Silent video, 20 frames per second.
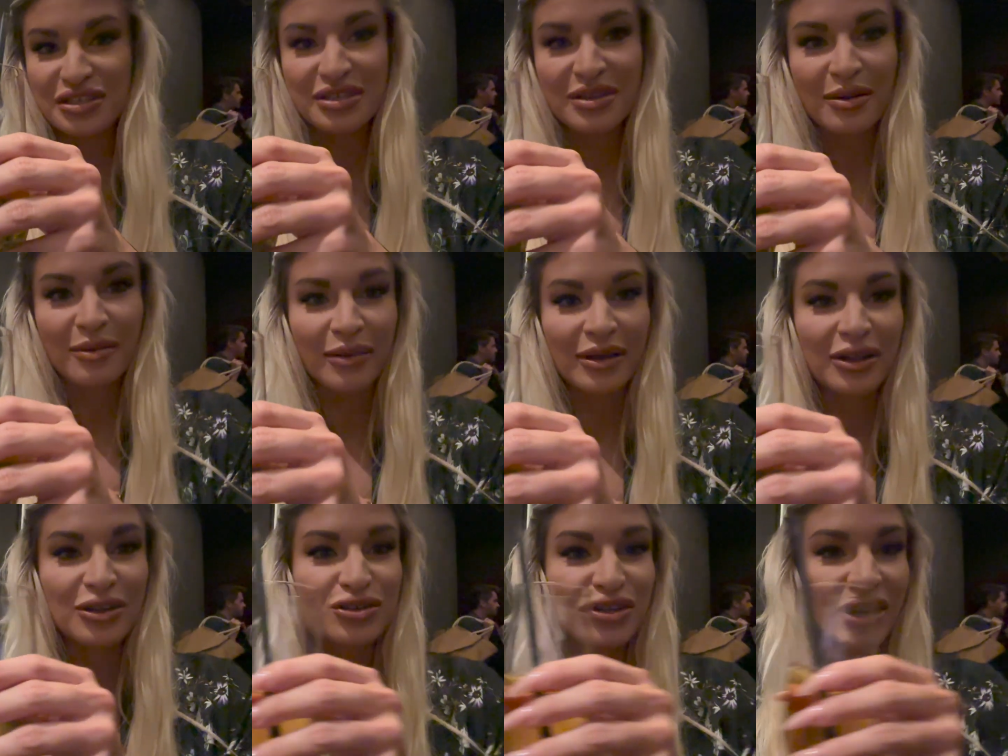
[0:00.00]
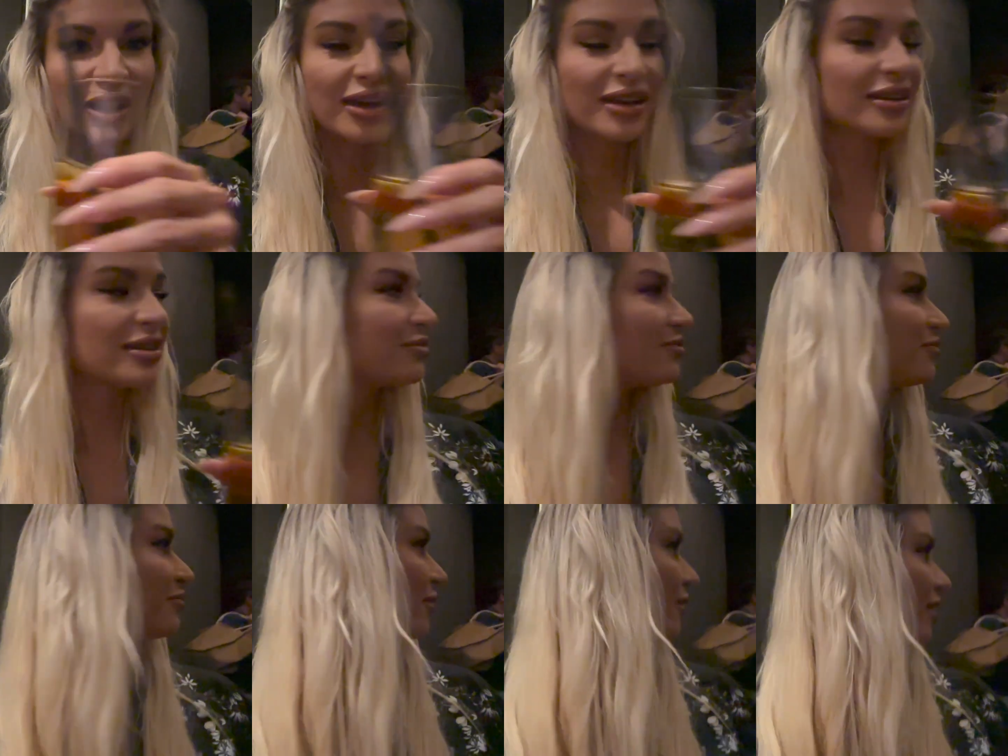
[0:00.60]
I'm gonna try
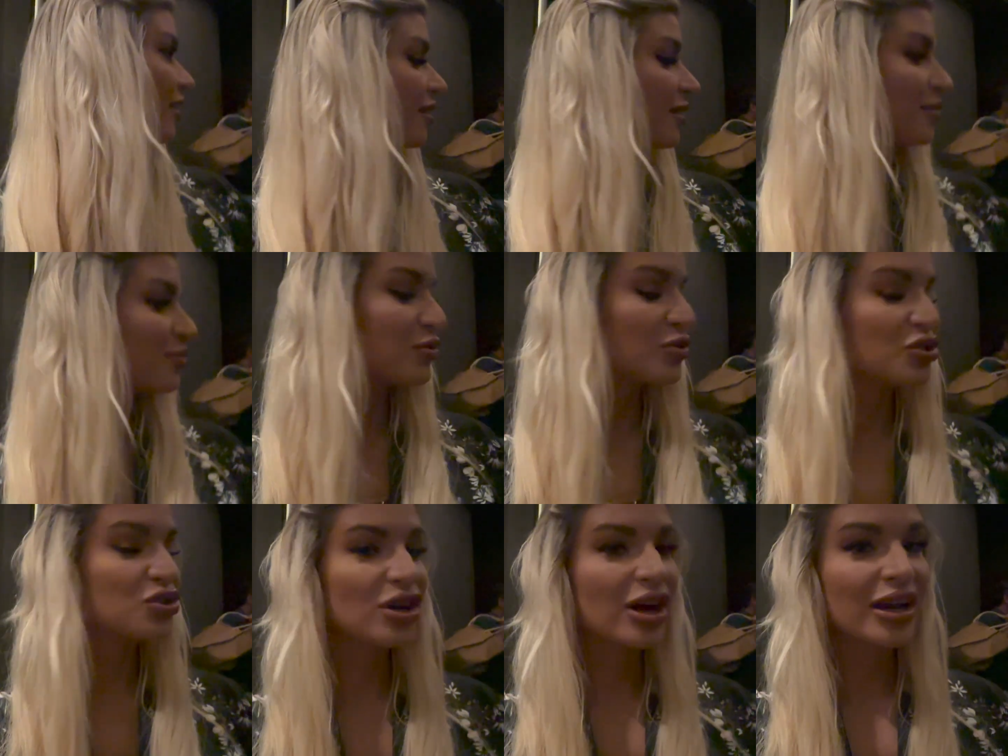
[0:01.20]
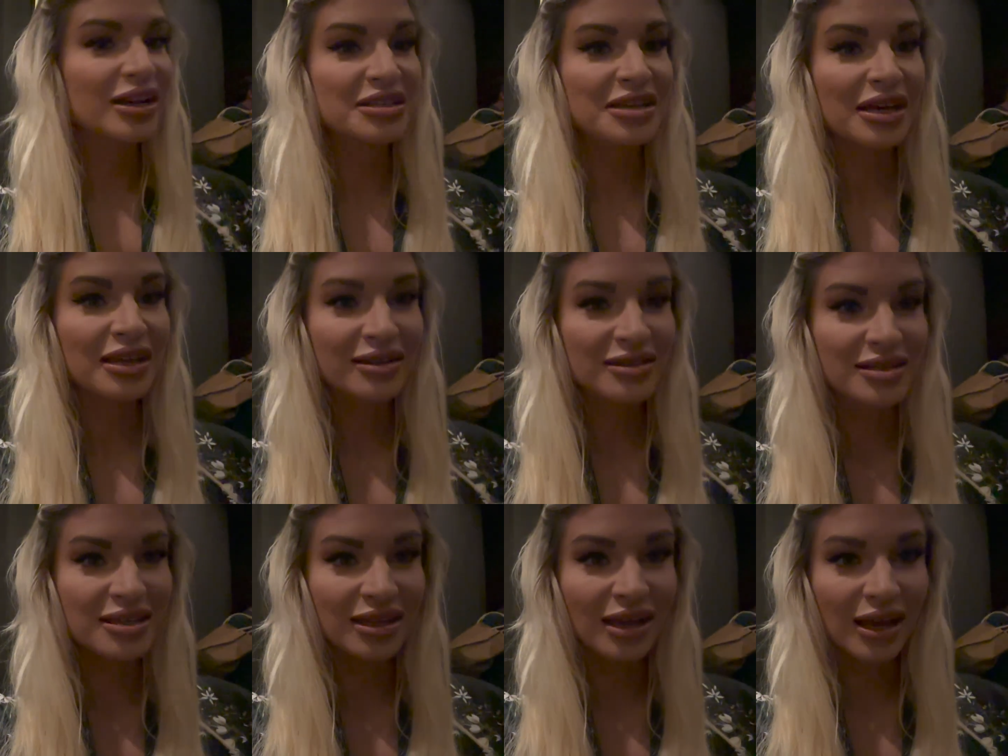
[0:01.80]
and try and take
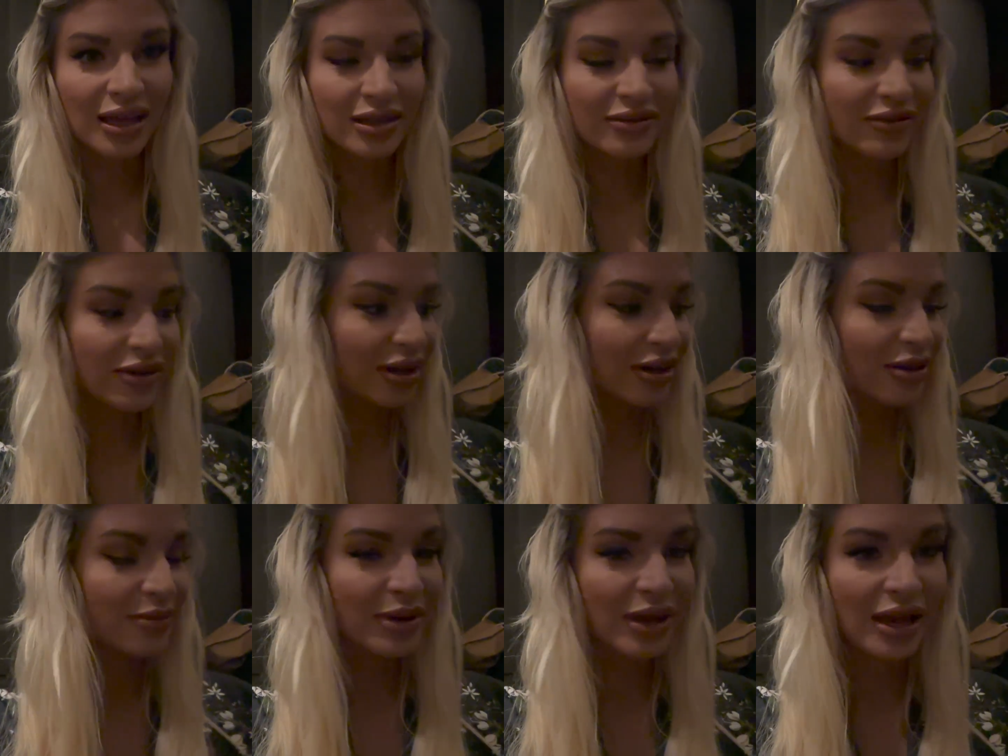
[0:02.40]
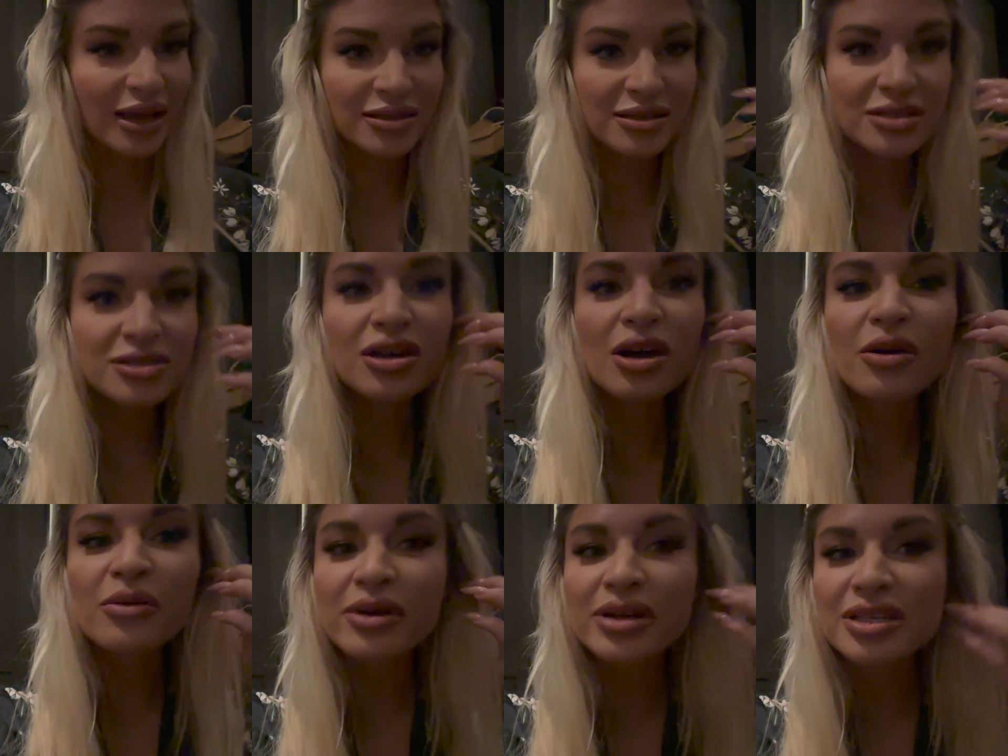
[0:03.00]
this in the elevator because it's
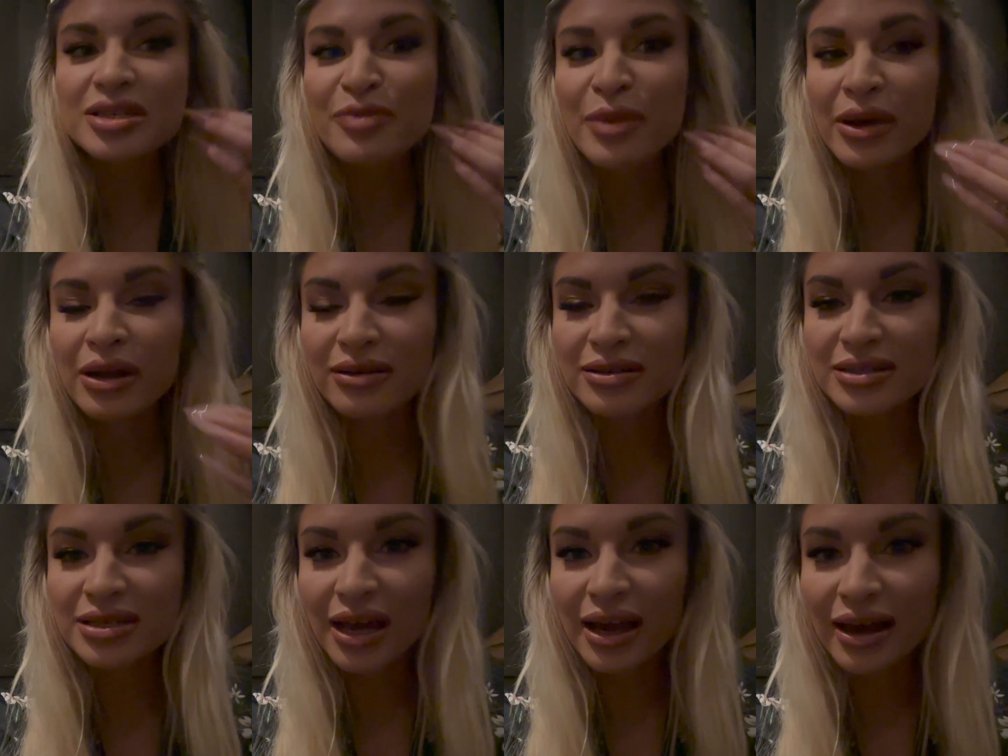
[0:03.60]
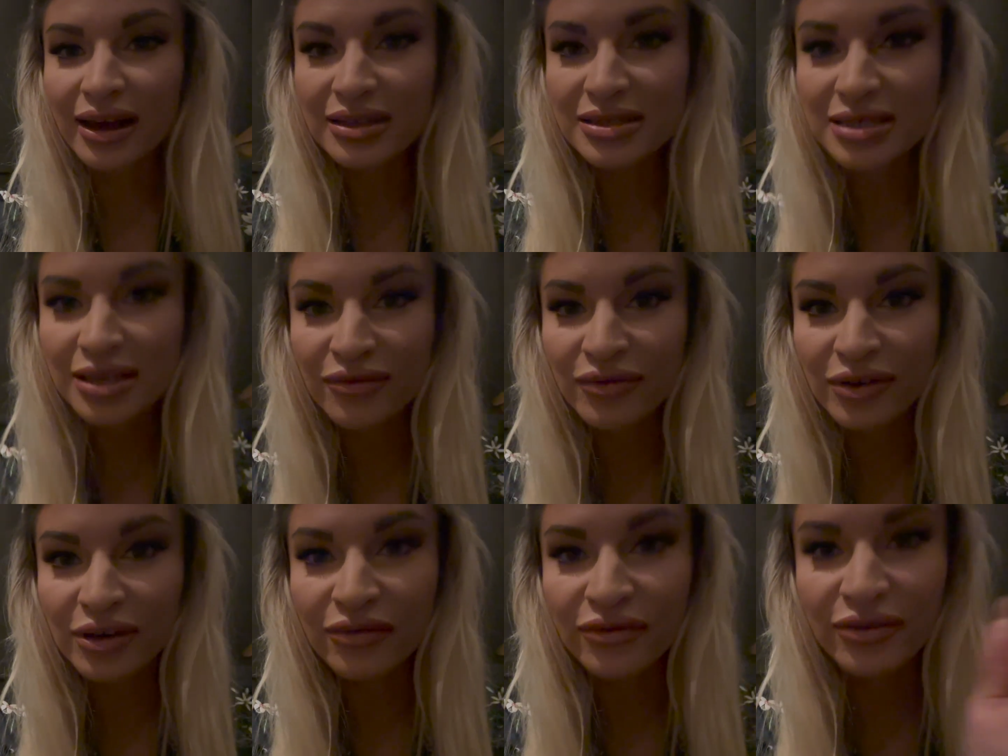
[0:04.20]
always better to ask
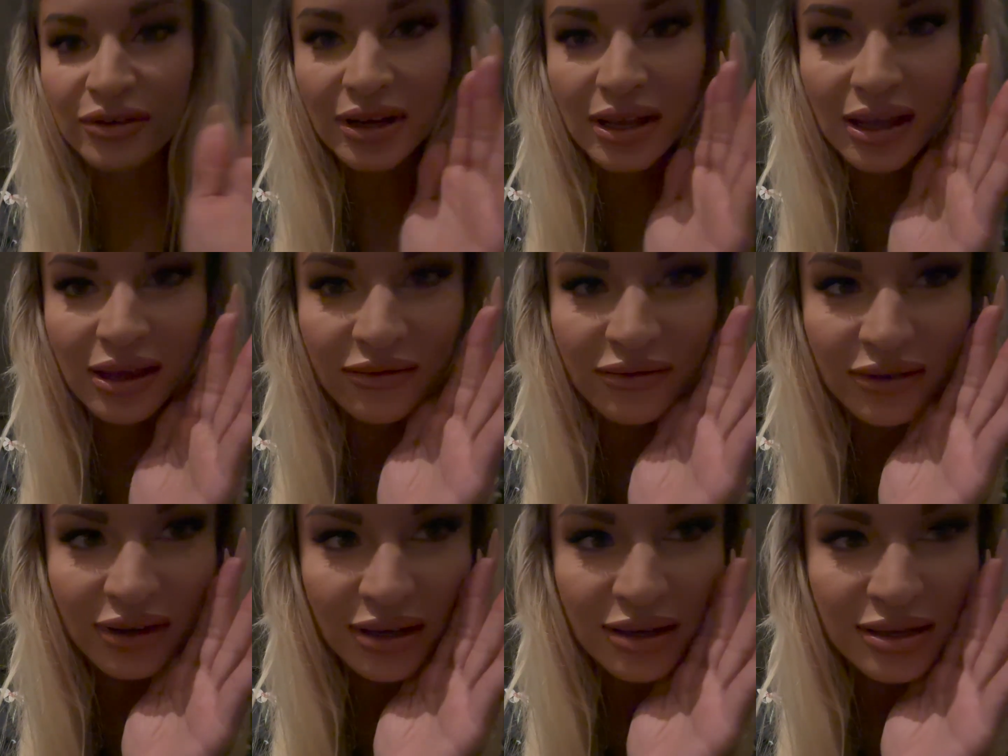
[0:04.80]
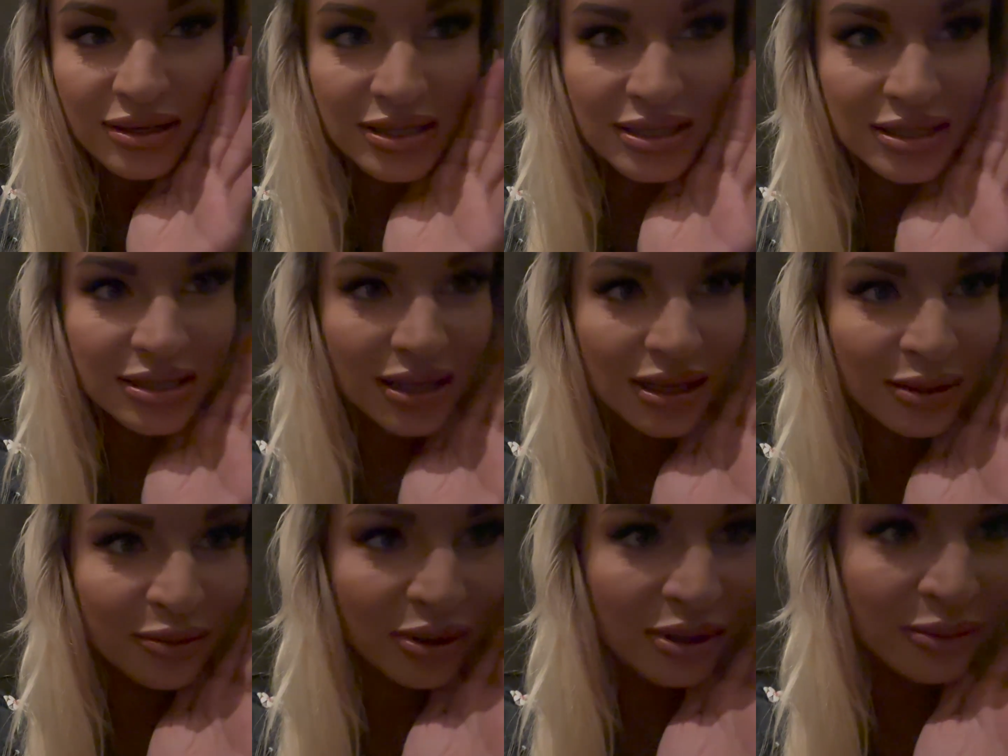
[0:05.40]
for forgiveness
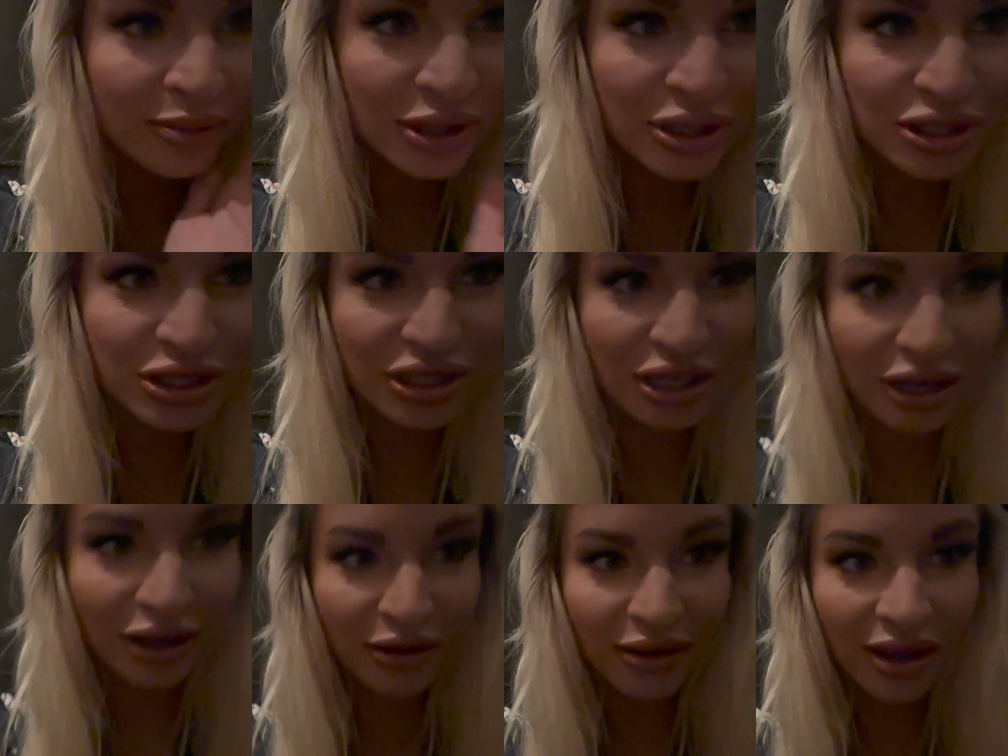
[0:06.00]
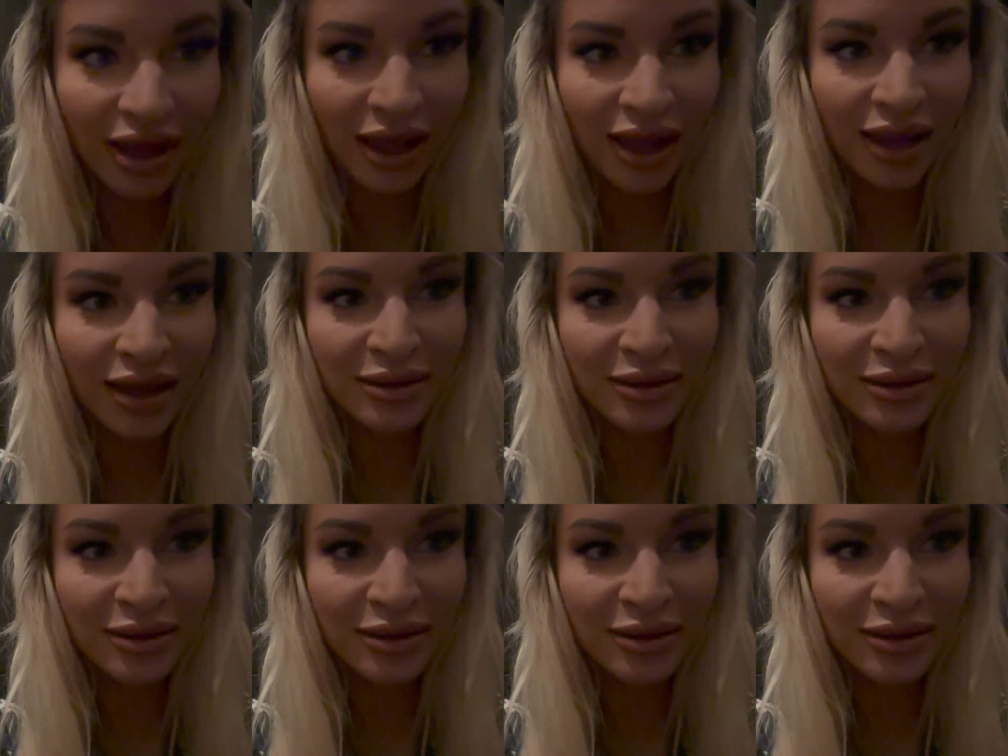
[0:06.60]
than permission, okay?